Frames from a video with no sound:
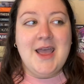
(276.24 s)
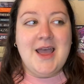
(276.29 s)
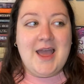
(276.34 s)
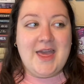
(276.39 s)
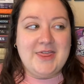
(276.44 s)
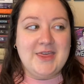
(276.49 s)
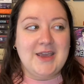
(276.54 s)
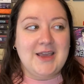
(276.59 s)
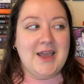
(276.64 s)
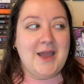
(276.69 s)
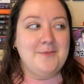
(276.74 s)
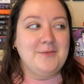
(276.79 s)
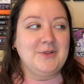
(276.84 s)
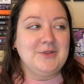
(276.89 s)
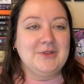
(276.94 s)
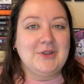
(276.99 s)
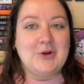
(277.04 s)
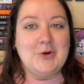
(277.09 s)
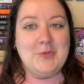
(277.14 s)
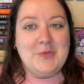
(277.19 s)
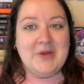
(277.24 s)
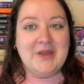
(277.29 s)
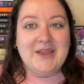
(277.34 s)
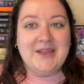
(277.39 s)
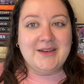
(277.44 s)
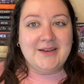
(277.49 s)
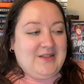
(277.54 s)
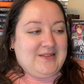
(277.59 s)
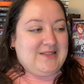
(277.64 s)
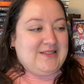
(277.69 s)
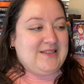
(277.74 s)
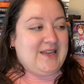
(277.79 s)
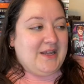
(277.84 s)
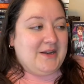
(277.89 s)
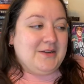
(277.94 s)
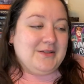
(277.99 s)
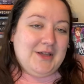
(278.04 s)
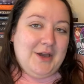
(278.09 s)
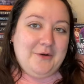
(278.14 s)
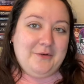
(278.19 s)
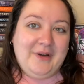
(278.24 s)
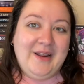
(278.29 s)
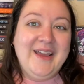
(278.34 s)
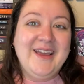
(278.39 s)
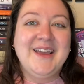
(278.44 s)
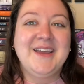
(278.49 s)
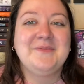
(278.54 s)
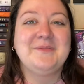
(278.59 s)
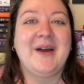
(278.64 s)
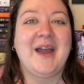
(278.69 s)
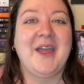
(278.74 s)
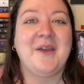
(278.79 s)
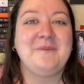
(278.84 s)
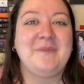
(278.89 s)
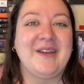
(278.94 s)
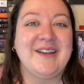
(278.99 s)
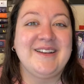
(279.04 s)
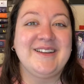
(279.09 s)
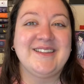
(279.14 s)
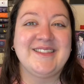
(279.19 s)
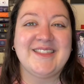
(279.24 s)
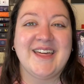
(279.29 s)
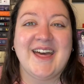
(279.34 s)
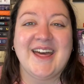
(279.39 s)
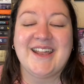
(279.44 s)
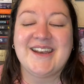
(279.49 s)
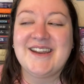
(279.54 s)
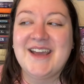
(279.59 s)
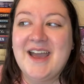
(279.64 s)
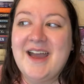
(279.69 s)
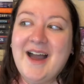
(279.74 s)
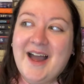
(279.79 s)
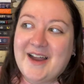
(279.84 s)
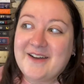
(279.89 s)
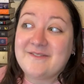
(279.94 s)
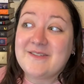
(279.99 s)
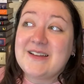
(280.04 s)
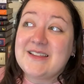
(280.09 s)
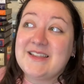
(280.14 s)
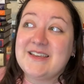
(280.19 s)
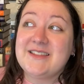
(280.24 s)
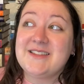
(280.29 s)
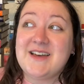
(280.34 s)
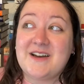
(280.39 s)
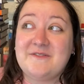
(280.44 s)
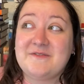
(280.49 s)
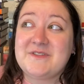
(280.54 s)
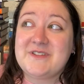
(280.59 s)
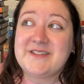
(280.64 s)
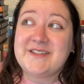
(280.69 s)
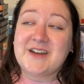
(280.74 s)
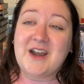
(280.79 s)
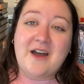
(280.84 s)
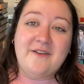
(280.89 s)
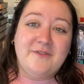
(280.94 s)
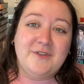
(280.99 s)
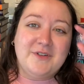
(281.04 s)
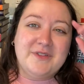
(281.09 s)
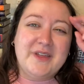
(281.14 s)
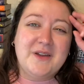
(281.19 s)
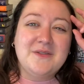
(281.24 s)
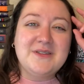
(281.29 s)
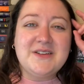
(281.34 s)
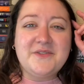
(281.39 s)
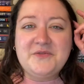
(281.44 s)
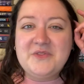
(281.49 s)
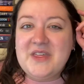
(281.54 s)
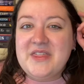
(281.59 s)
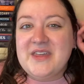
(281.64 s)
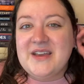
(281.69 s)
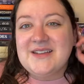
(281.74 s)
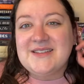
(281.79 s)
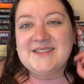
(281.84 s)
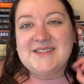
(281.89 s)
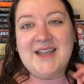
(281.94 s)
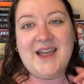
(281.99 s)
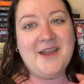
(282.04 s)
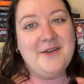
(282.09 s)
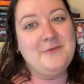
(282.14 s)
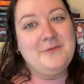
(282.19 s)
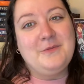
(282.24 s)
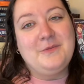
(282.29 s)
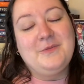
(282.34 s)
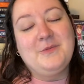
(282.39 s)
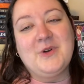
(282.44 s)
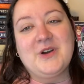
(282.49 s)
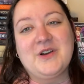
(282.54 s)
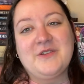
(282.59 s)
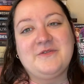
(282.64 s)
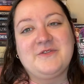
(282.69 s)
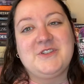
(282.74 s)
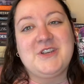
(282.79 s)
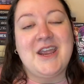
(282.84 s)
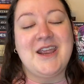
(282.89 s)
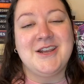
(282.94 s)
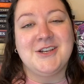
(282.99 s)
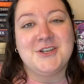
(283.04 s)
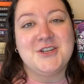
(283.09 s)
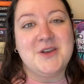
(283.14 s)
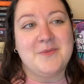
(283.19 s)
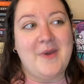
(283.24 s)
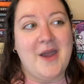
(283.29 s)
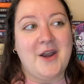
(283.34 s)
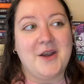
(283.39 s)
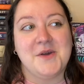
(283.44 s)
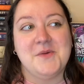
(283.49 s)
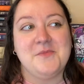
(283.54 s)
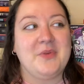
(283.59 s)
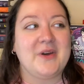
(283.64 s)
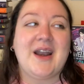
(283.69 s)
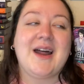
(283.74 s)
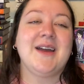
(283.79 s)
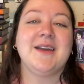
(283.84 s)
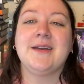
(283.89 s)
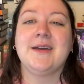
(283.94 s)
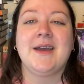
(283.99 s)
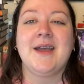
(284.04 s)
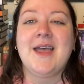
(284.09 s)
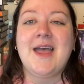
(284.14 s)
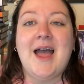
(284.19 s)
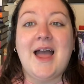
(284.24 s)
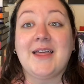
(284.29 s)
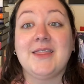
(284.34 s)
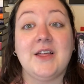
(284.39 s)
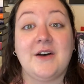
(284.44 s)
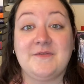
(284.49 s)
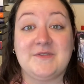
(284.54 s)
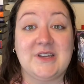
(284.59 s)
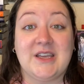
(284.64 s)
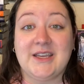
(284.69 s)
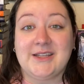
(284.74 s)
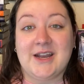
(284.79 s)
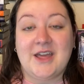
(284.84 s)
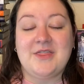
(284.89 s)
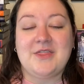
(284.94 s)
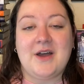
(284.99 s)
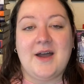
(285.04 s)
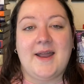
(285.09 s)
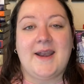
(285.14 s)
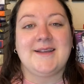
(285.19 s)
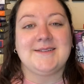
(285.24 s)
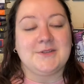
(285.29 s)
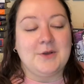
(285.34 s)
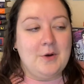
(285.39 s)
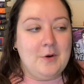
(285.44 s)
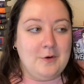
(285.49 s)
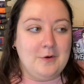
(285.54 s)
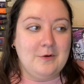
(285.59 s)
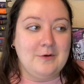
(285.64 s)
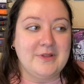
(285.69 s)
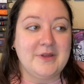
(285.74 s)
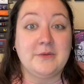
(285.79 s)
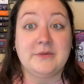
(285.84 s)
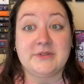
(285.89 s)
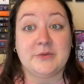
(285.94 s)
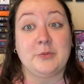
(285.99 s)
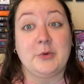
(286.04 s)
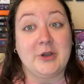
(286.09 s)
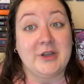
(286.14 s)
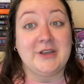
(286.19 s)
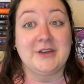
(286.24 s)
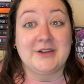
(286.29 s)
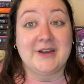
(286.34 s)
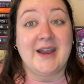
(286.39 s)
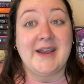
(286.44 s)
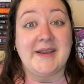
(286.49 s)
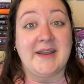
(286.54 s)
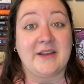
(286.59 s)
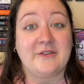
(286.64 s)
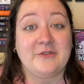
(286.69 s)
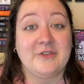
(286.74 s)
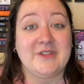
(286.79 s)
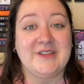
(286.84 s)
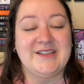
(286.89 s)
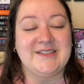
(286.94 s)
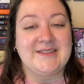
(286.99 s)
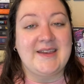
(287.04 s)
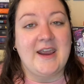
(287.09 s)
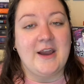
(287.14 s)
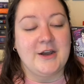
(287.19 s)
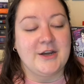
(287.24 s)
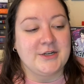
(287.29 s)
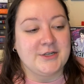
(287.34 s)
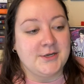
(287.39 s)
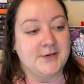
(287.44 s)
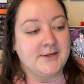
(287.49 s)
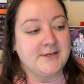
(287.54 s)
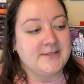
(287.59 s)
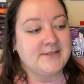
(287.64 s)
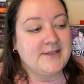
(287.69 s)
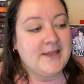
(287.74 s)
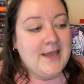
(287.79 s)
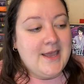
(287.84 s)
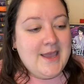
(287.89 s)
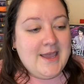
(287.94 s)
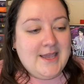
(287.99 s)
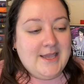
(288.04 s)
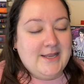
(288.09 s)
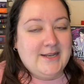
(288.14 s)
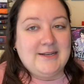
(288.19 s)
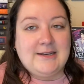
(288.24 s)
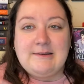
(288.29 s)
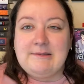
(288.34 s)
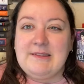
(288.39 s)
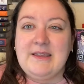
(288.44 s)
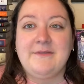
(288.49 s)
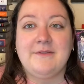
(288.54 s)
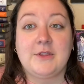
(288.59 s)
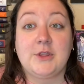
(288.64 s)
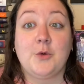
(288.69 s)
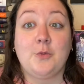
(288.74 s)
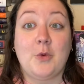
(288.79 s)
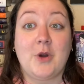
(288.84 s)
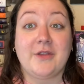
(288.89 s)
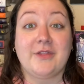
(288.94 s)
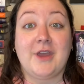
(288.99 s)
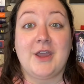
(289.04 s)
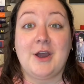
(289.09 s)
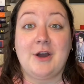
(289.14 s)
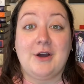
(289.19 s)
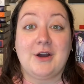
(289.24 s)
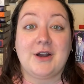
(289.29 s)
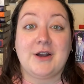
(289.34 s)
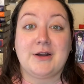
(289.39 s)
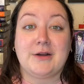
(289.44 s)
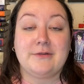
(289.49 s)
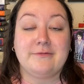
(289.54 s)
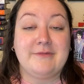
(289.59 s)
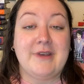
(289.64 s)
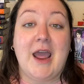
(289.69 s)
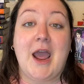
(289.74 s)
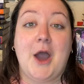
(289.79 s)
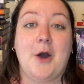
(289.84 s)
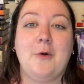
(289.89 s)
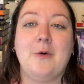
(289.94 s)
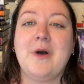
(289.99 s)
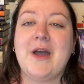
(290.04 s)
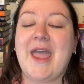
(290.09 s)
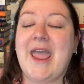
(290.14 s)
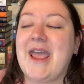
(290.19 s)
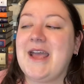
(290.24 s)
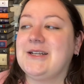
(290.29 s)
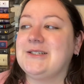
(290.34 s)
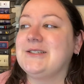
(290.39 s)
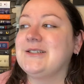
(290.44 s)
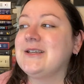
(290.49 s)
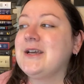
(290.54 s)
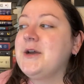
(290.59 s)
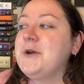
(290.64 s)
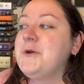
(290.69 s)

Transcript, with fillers: I think I'm a little bit standalone in my opinion that I really loved the novel. There were definitely things I would have changed about it, but I, I loved it, and I thought as a whole it was a pretty good ending for these characters and leaving them where they are now. And